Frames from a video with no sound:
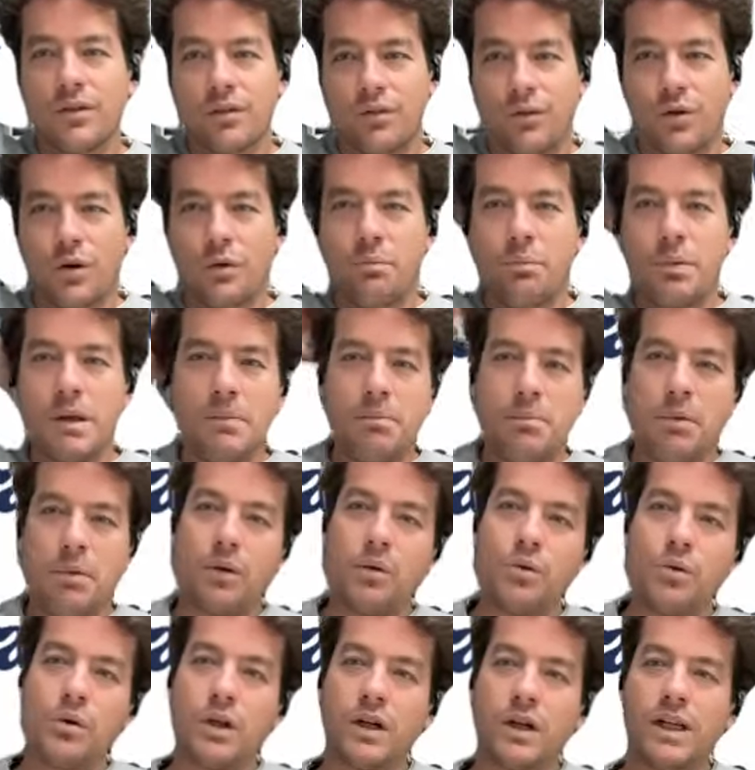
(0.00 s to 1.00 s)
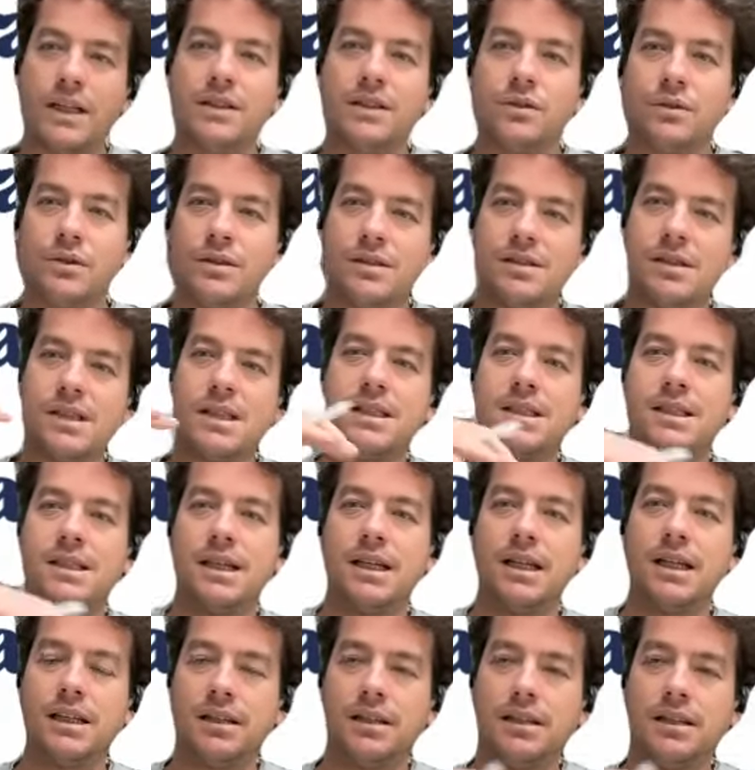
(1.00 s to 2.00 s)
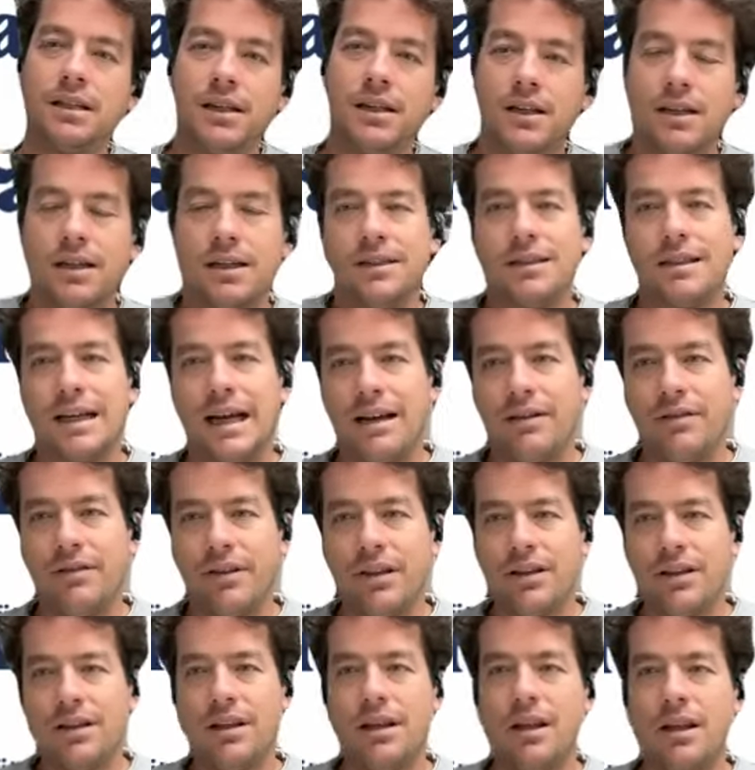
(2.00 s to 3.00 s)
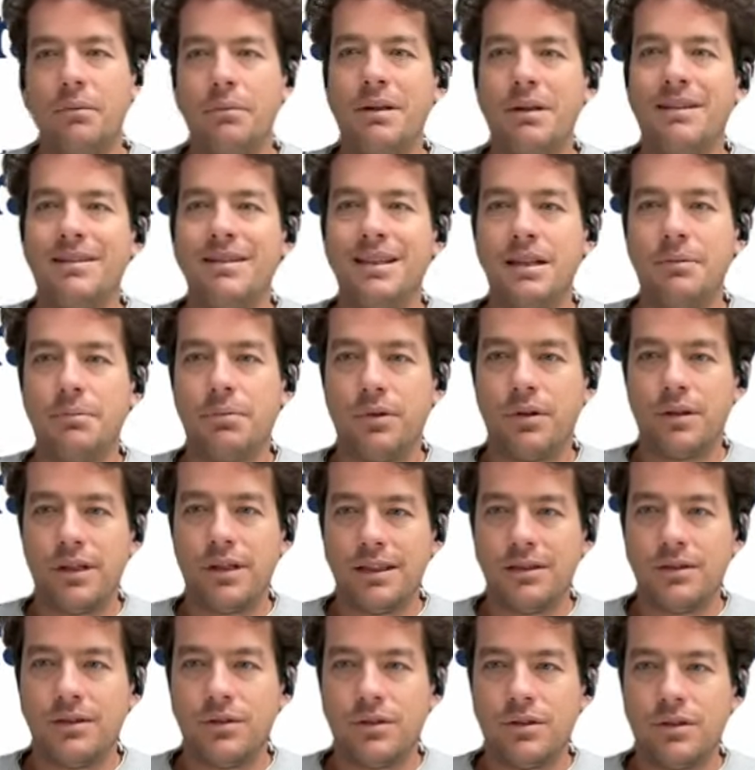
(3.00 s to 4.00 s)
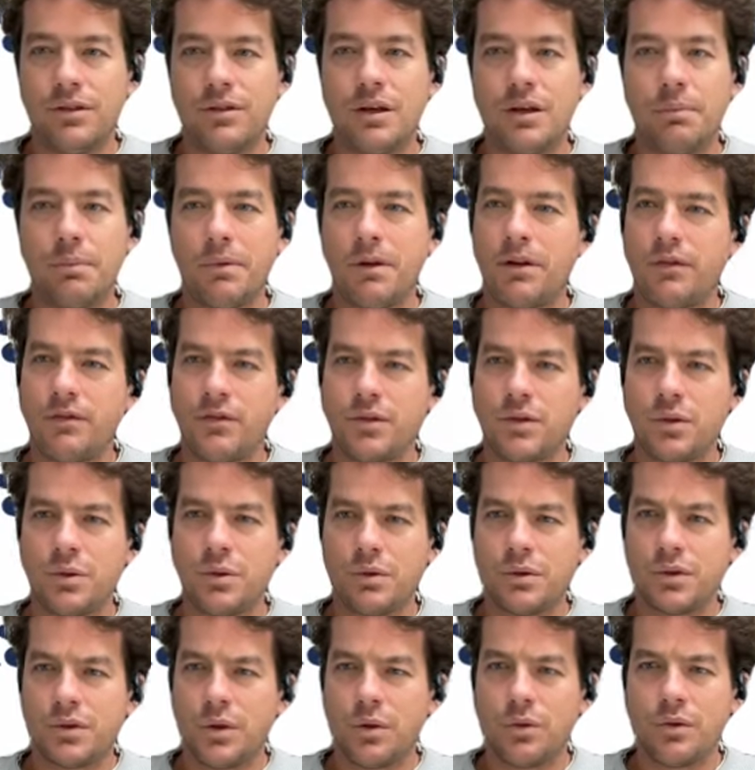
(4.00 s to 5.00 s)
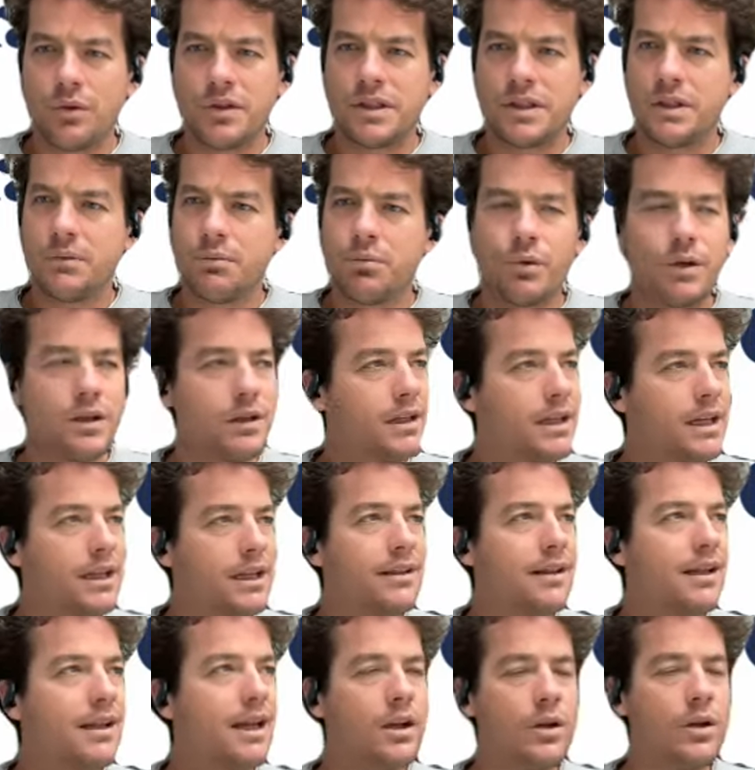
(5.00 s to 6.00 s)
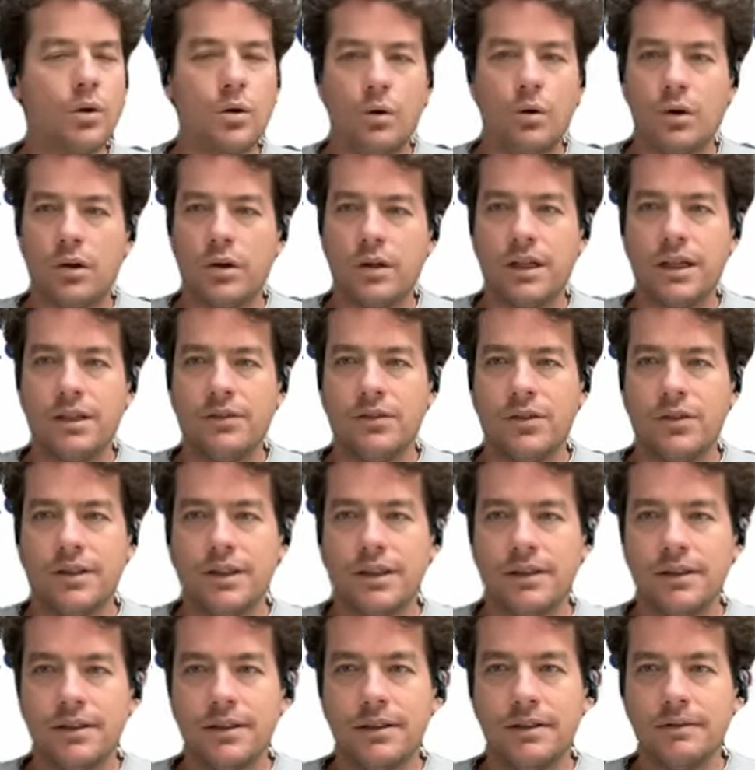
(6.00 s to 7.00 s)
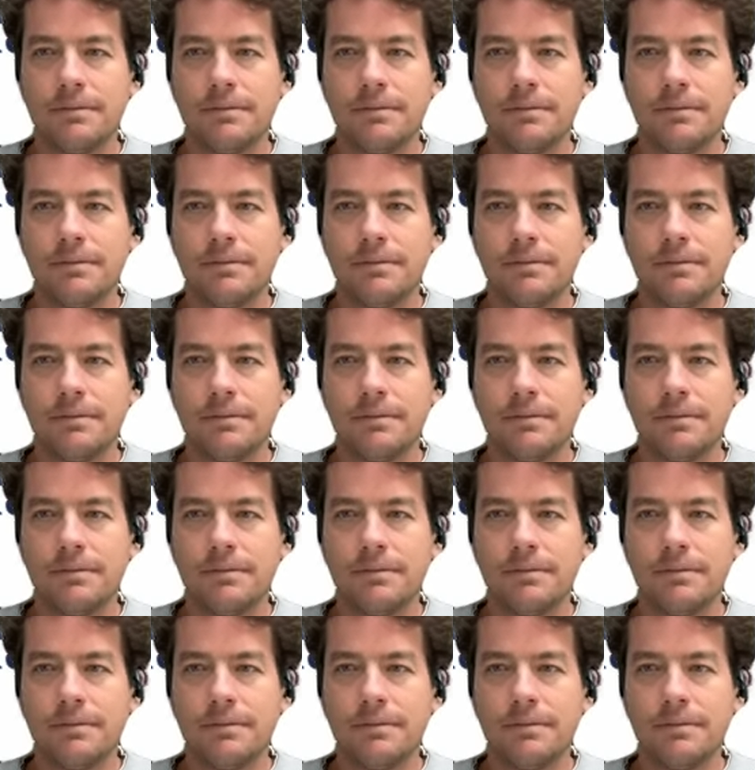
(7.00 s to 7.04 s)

For people who are interested in diving a little bit deeper into the topic of steward ownership, where can they go on internet?